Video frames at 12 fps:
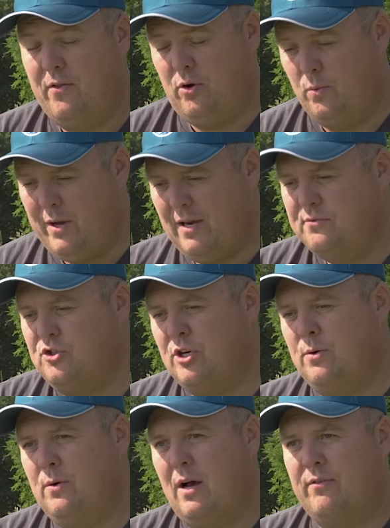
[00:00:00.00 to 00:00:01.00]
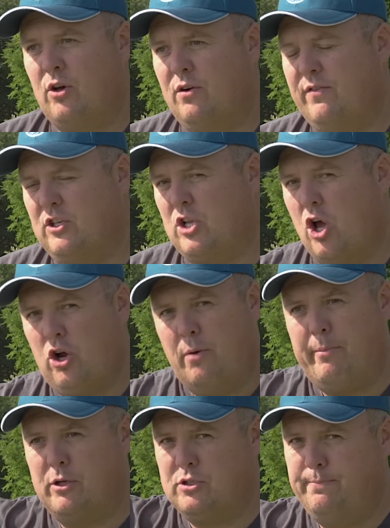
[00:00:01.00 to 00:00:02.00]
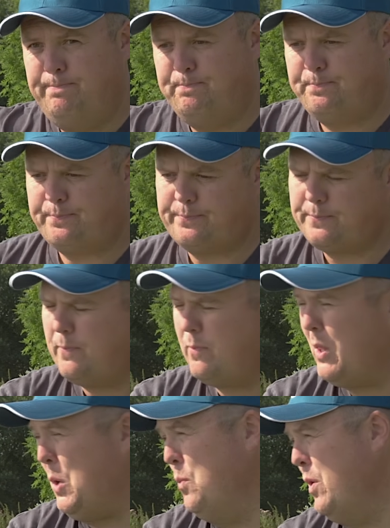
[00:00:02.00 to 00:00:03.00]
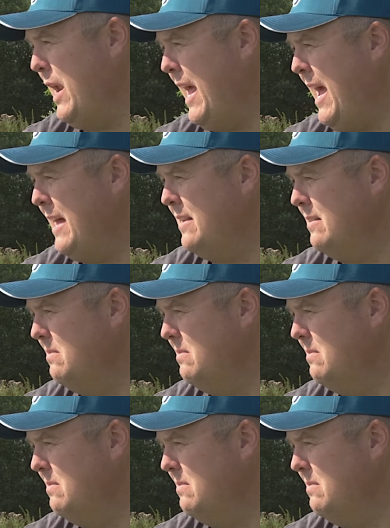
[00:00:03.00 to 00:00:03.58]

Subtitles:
Thought where I've drew, I've got a fish long on bottom, where I had